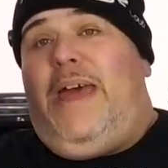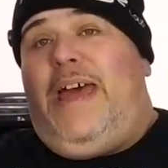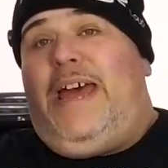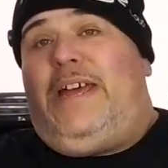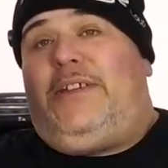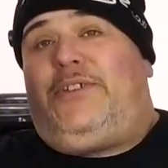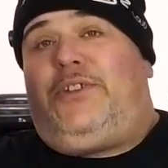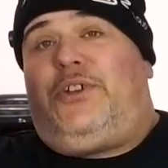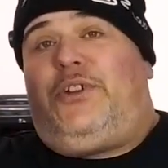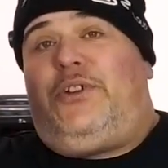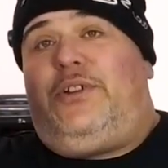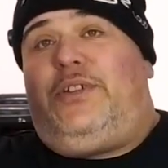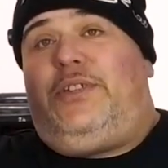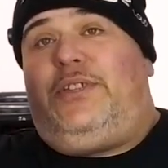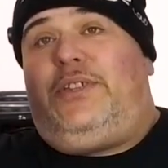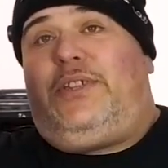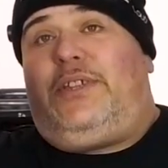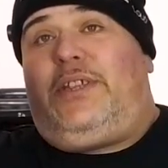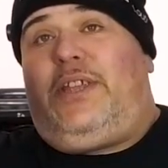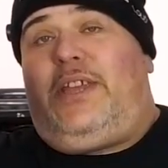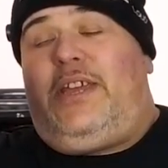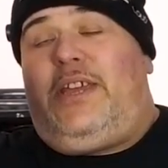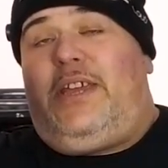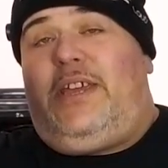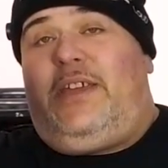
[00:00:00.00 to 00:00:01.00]
Master
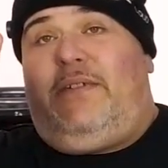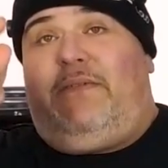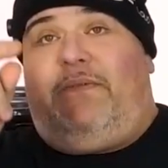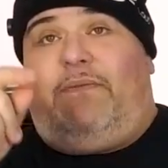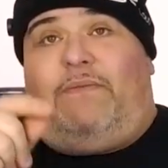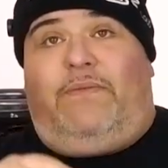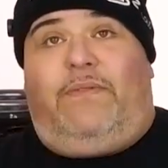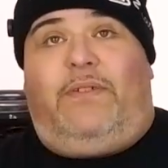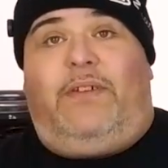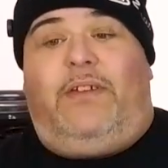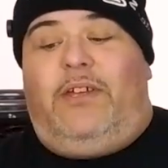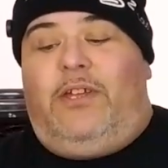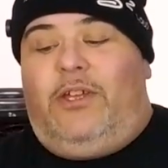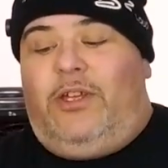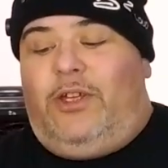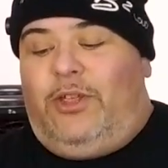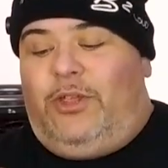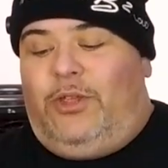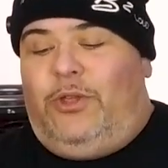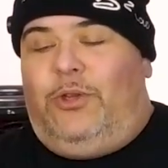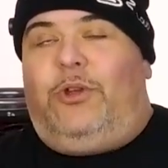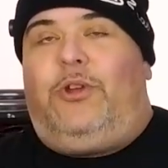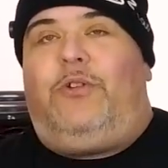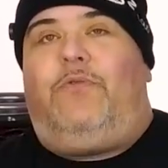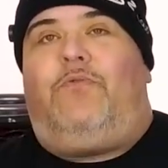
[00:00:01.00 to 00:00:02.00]
and slave.
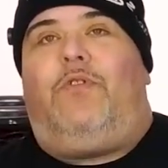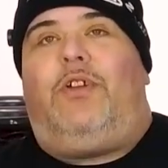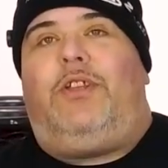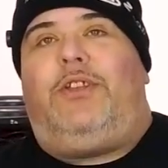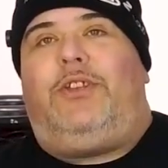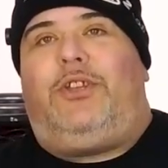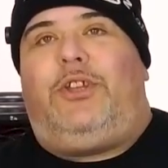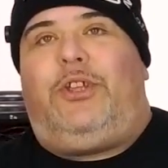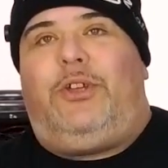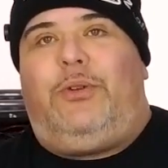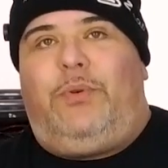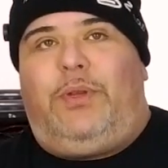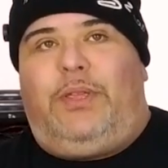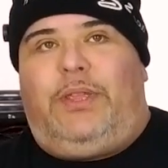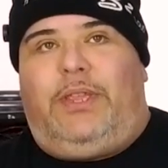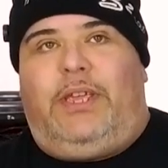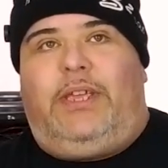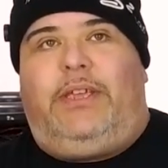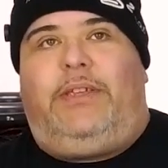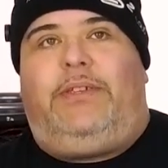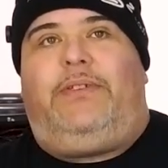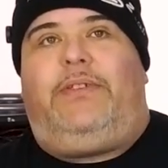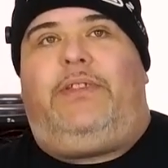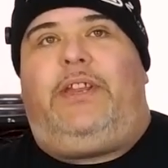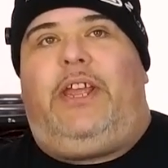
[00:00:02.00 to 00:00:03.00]
You can run 2
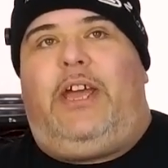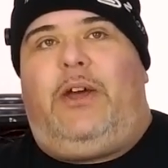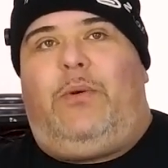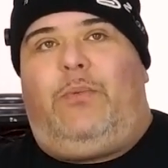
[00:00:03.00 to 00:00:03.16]
of these.